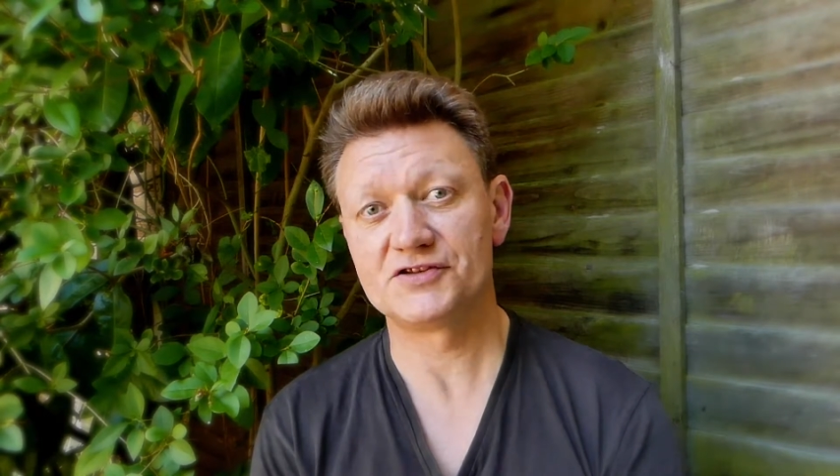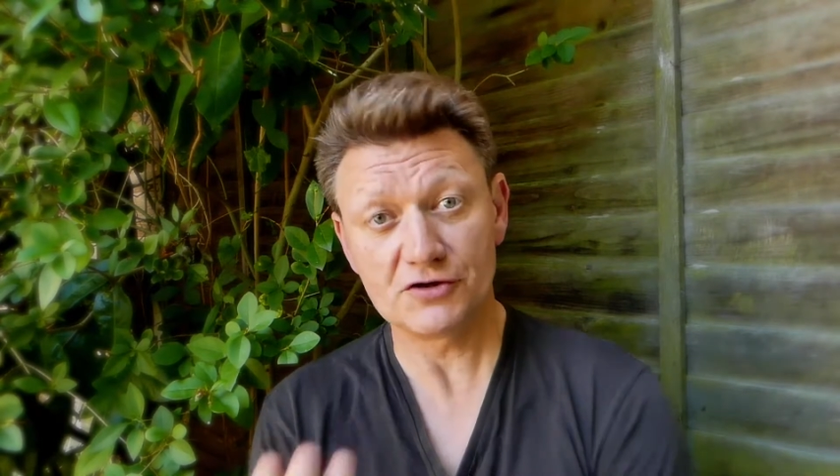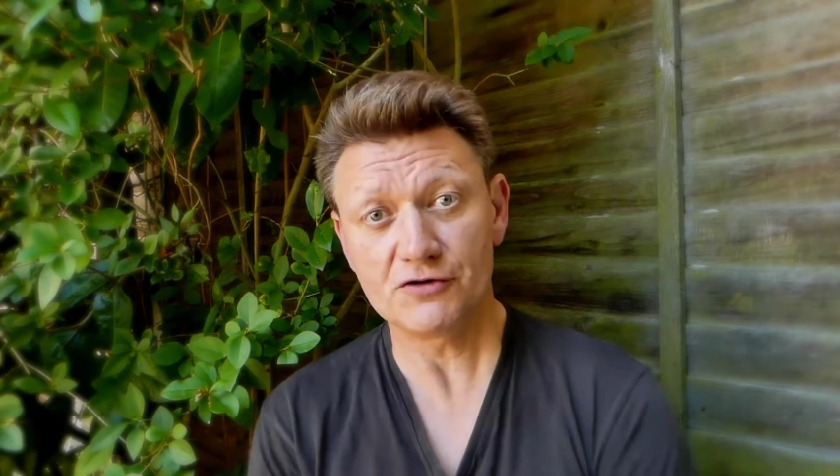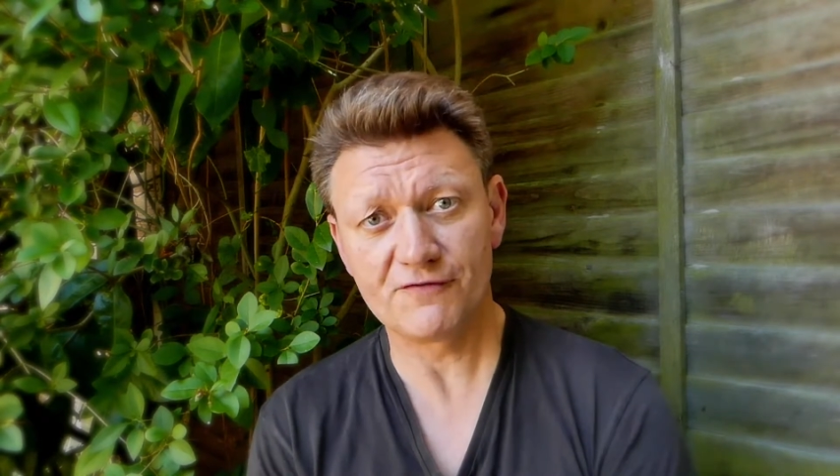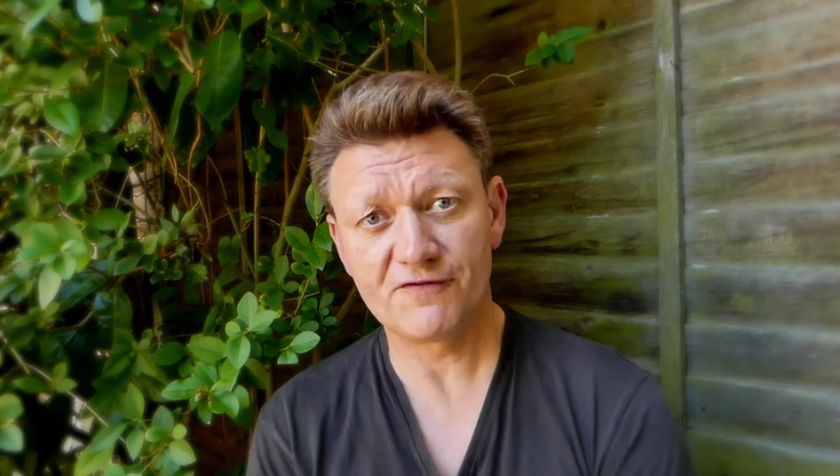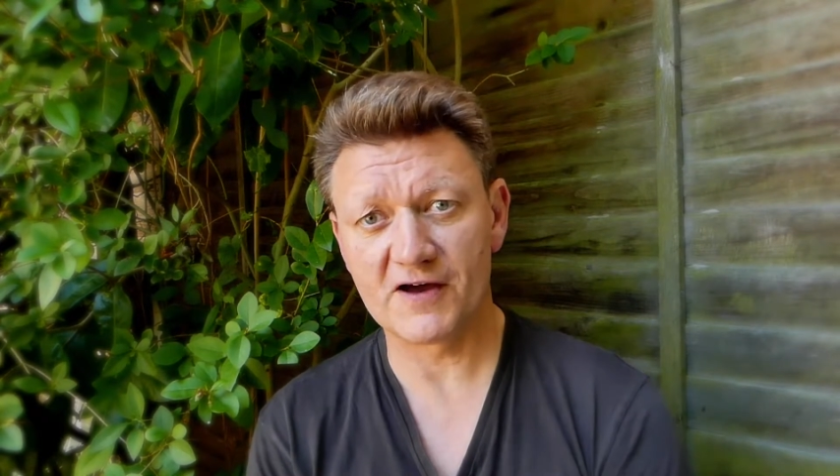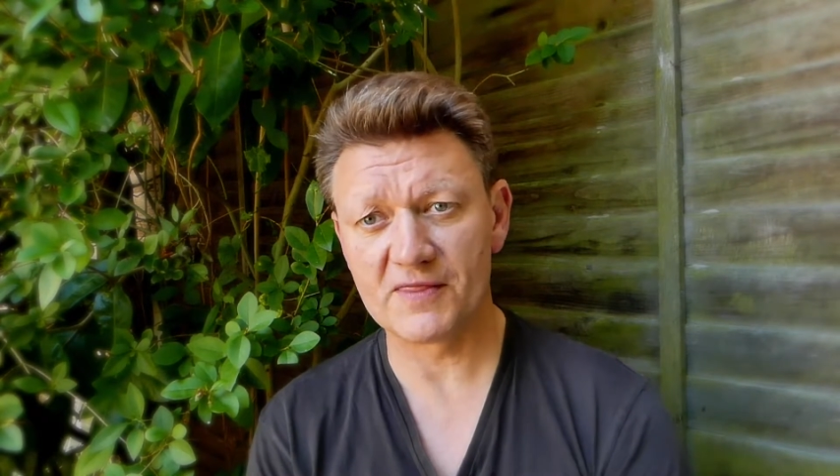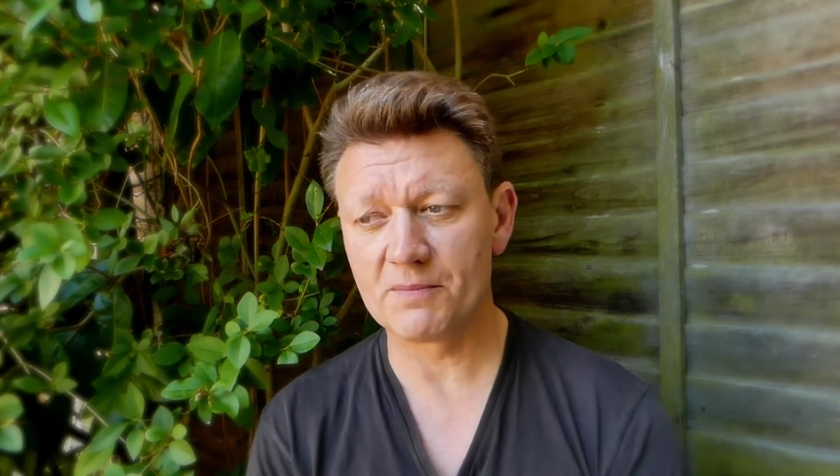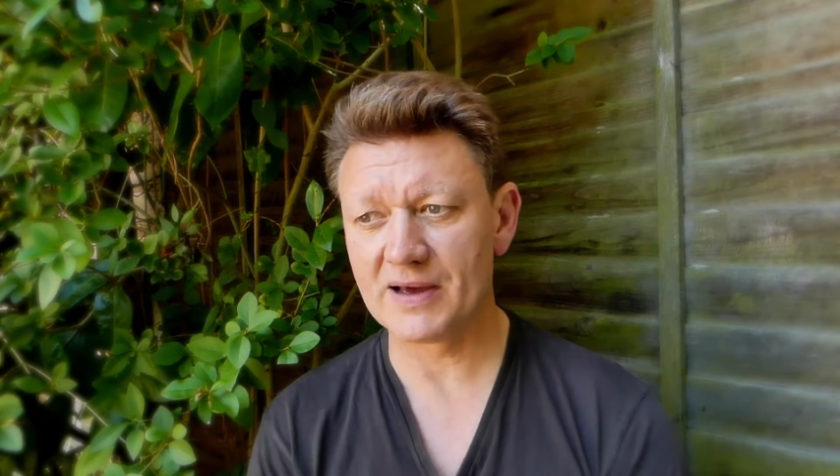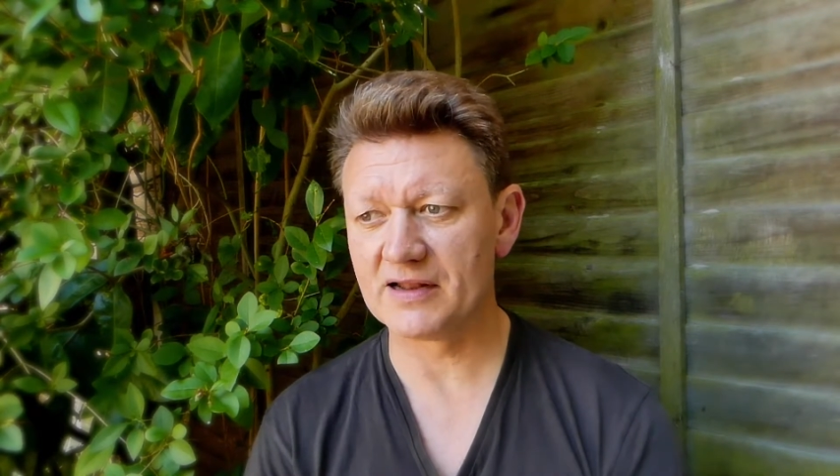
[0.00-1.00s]
Do you
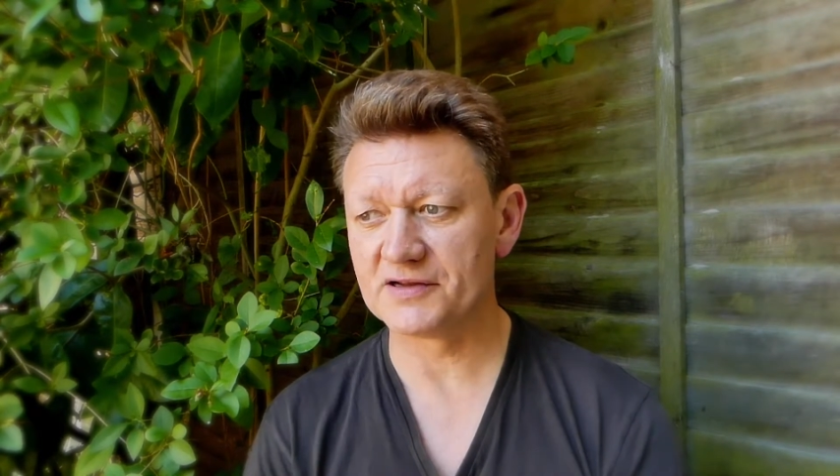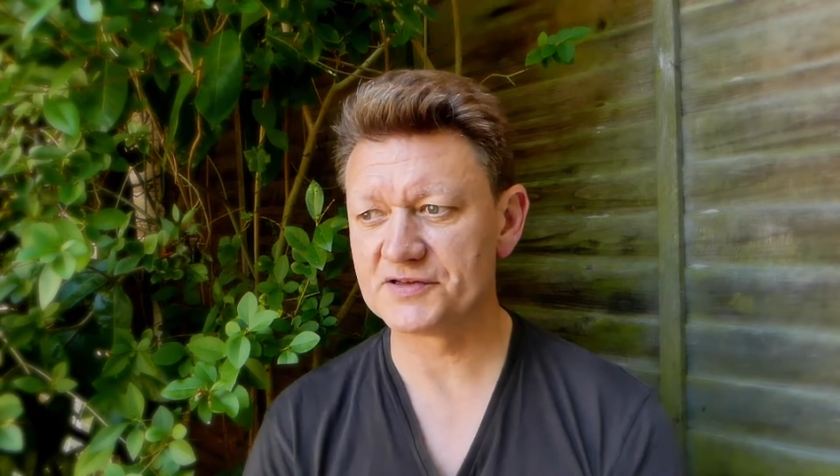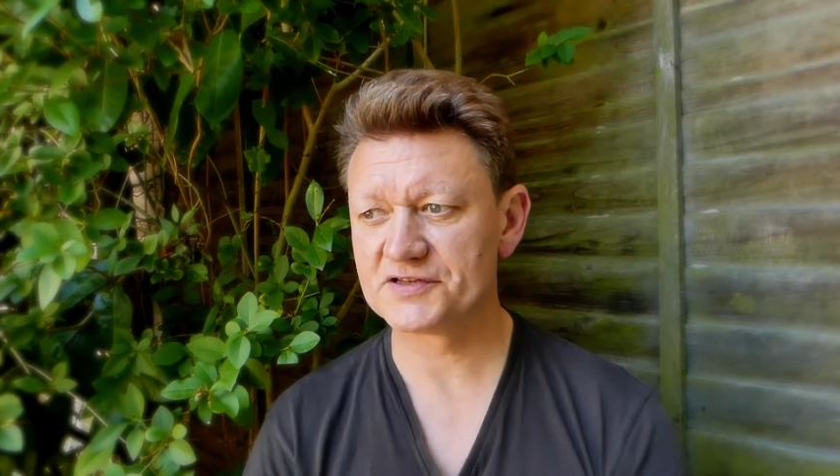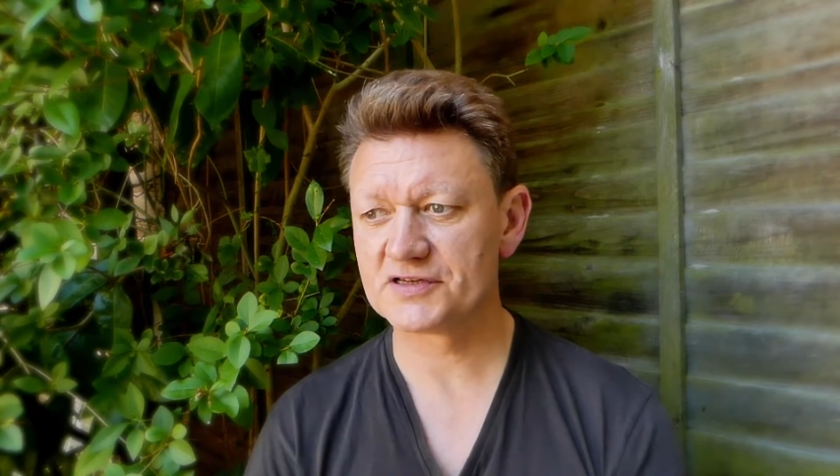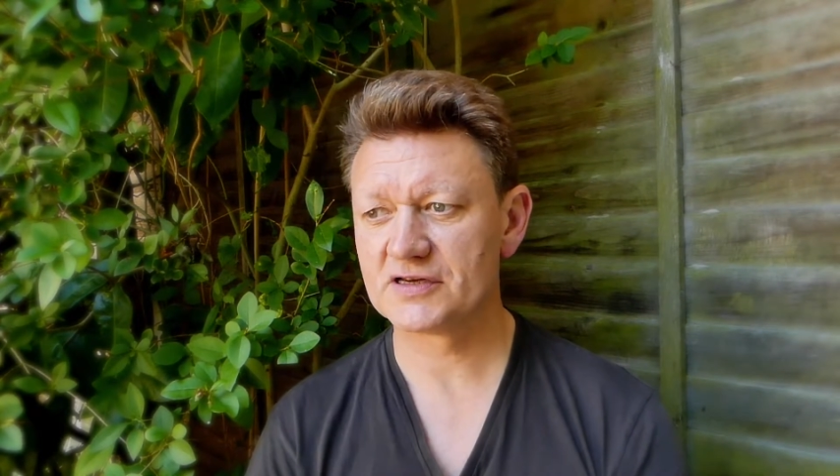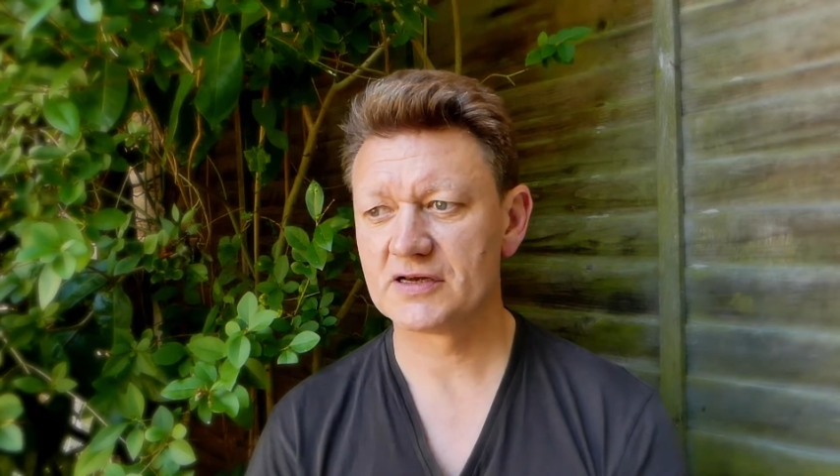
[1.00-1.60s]
find the balance?